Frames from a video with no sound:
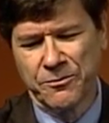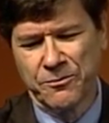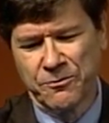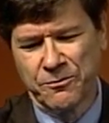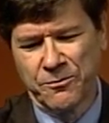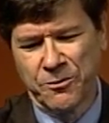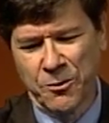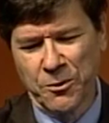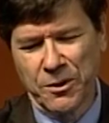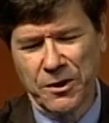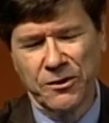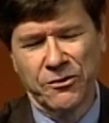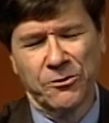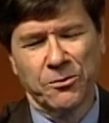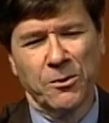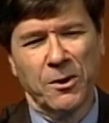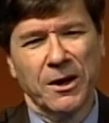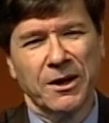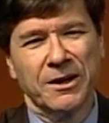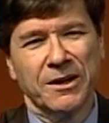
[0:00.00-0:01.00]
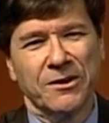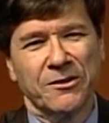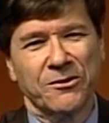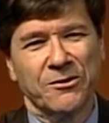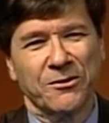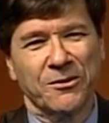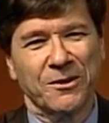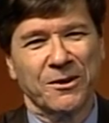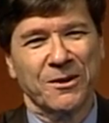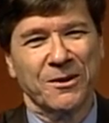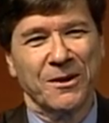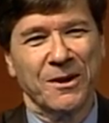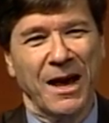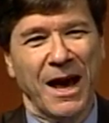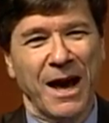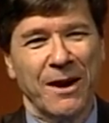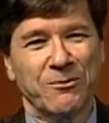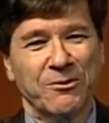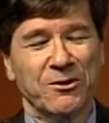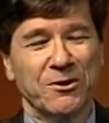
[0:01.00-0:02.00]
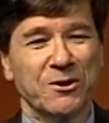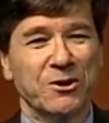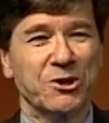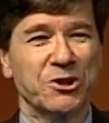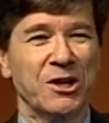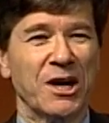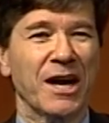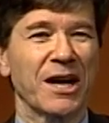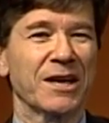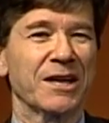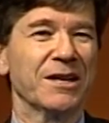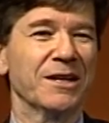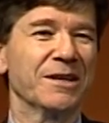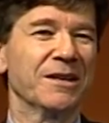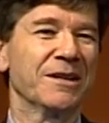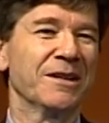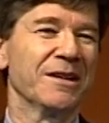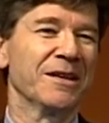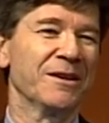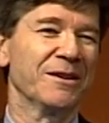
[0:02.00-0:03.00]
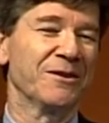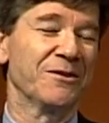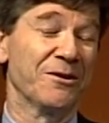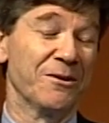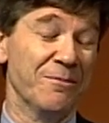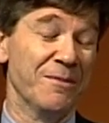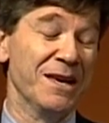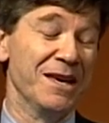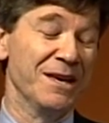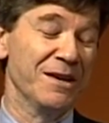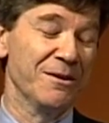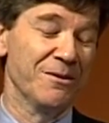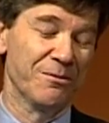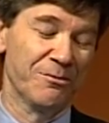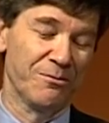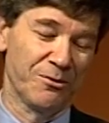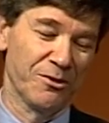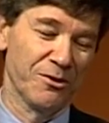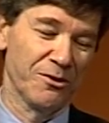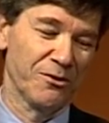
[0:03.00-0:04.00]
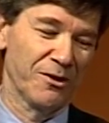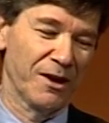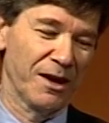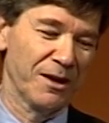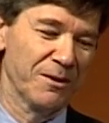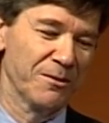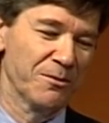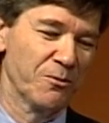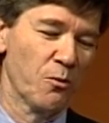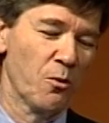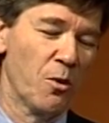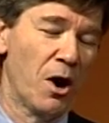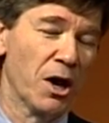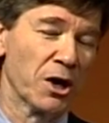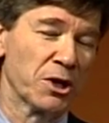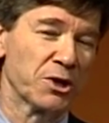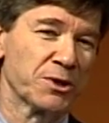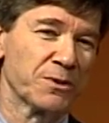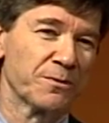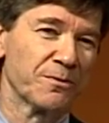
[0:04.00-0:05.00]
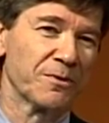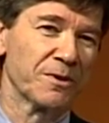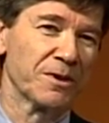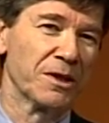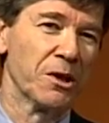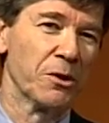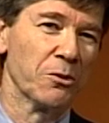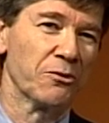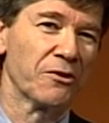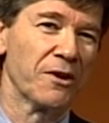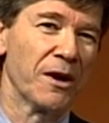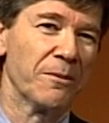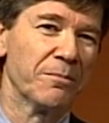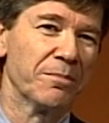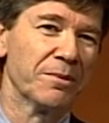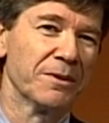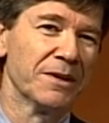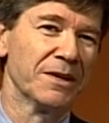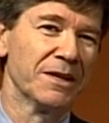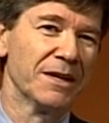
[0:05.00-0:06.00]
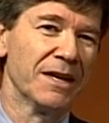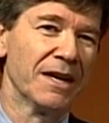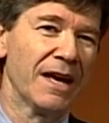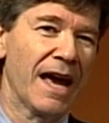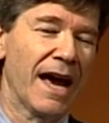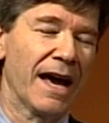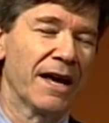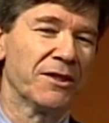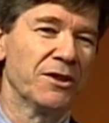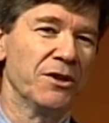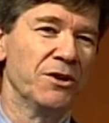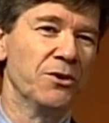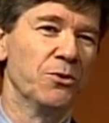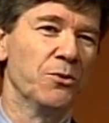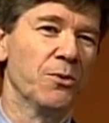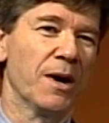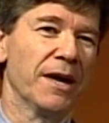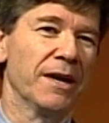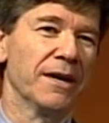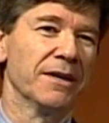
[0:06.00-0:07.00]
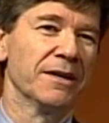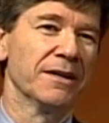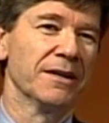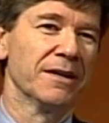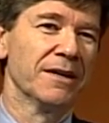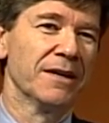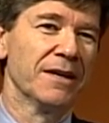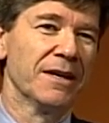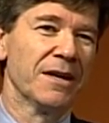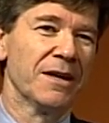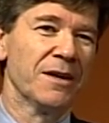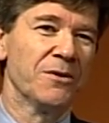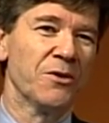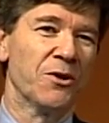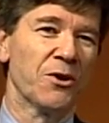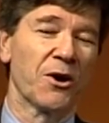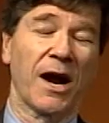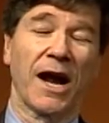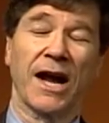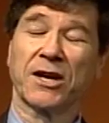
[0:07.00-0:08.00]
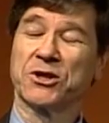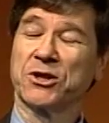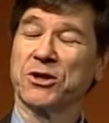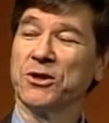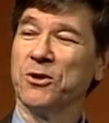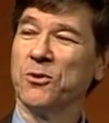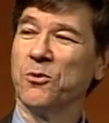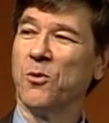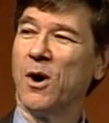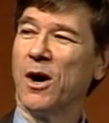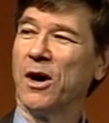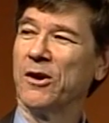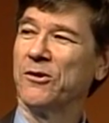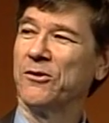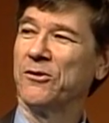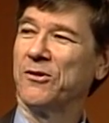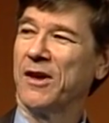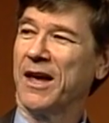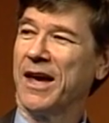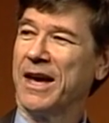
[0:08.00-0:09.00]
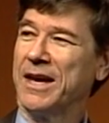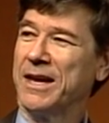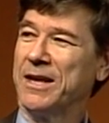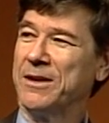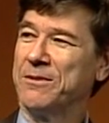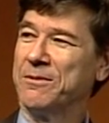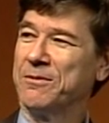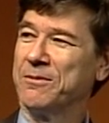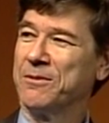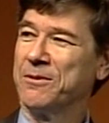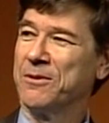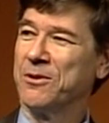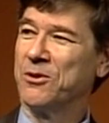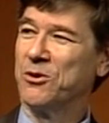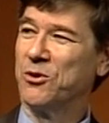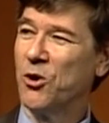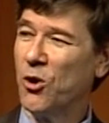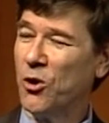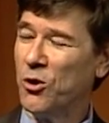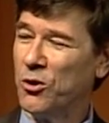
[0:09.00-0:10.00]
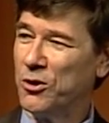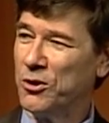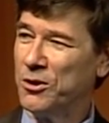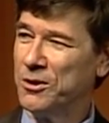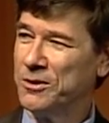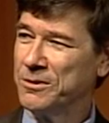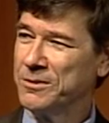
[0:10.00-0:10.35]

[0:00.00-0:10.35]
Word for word: for this one, it's uh, absolutely shocking to me since I watch close up at the UN. There actually was a goal,